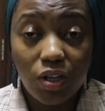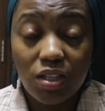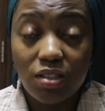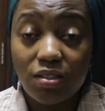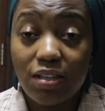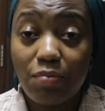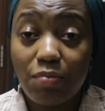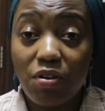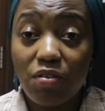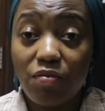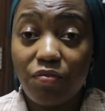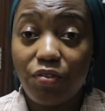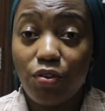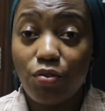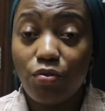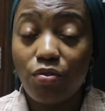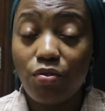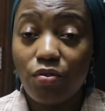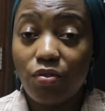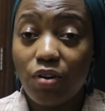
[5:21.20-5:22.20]
Some of
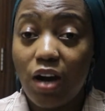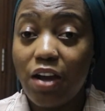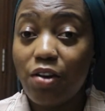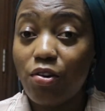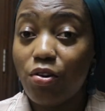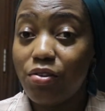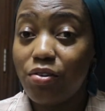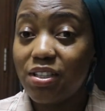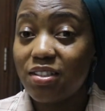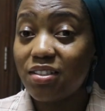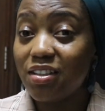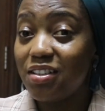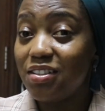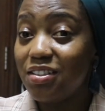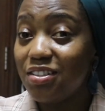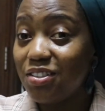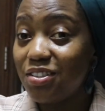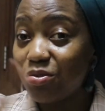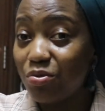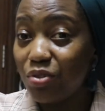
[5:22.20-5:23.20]
you, I always
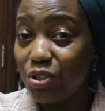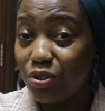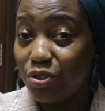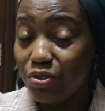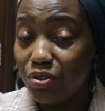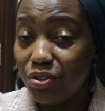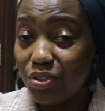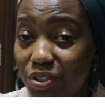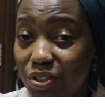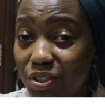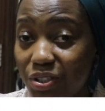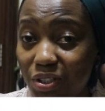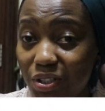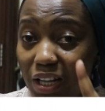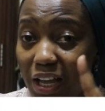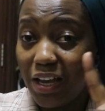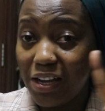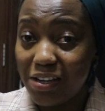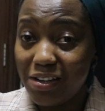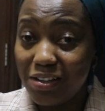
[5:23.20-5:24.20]
get these questions
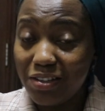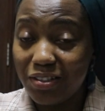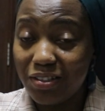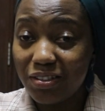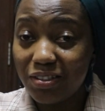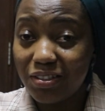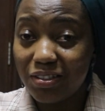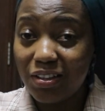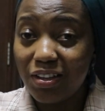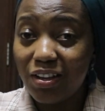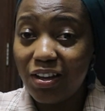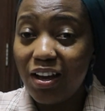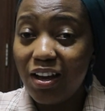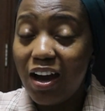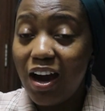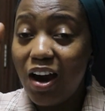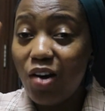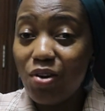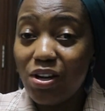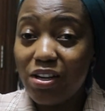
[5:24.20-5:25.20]
like this.
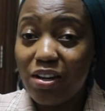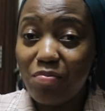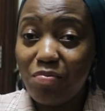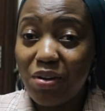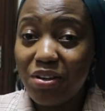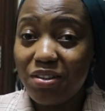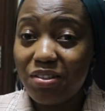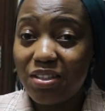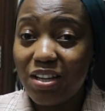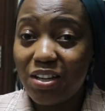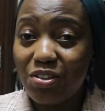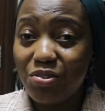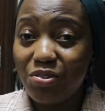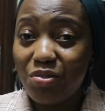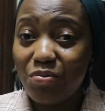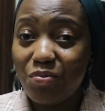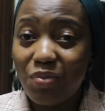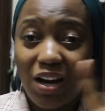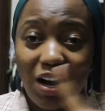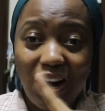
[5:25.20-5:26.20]
I want a barista
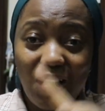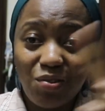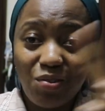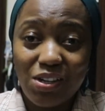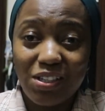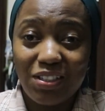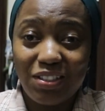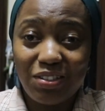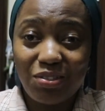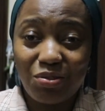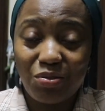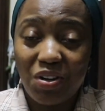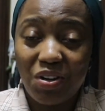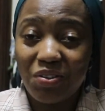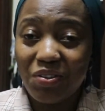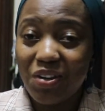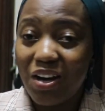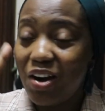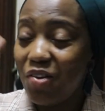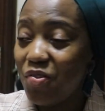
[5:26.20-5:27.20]
job. I want this
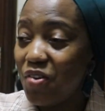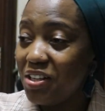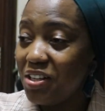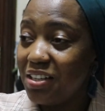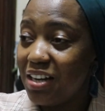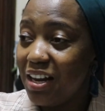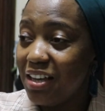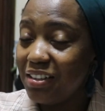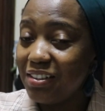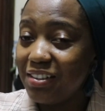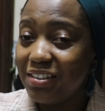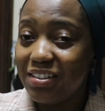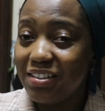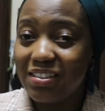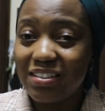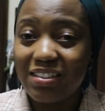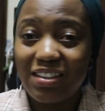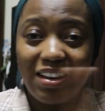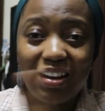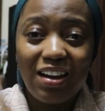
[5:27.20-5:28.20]
one. I want like
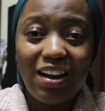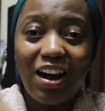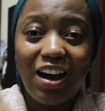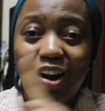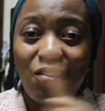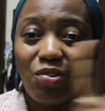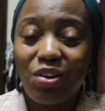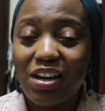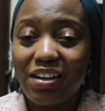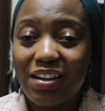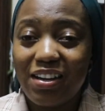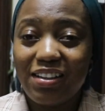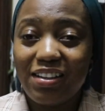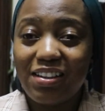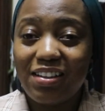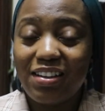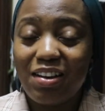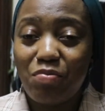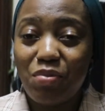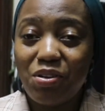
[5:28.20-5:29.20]
this. How can I
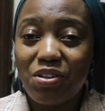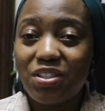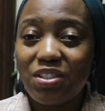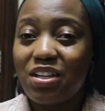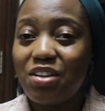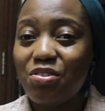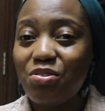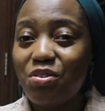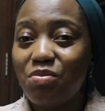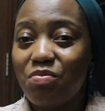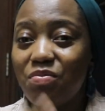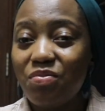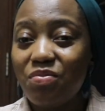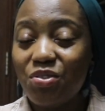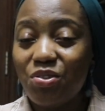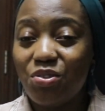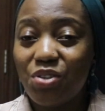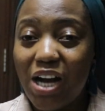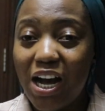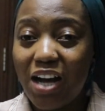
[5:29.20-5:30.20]
get a barista job?
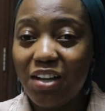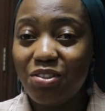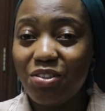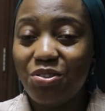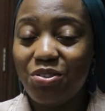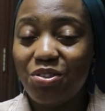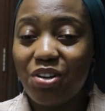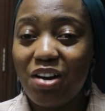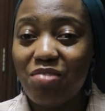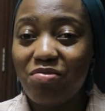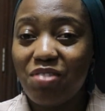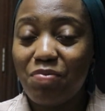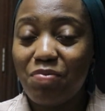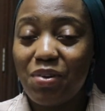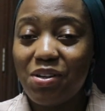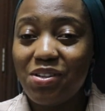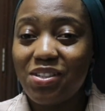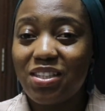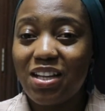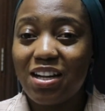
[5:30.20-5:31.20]
Do you have a
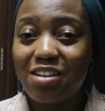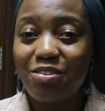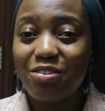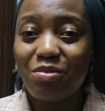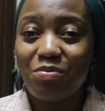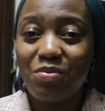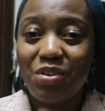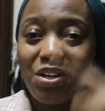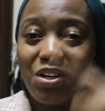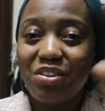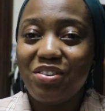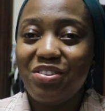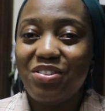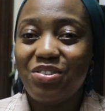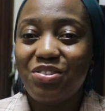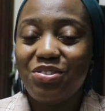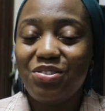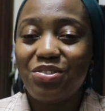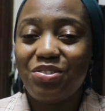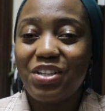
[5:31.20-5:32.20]
barista job? Do
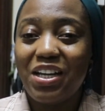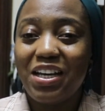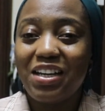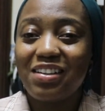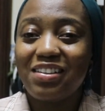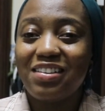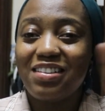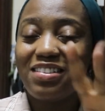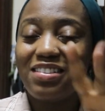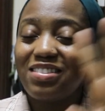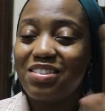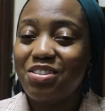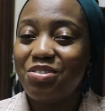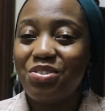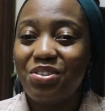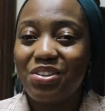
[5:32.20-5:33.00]
you do like this?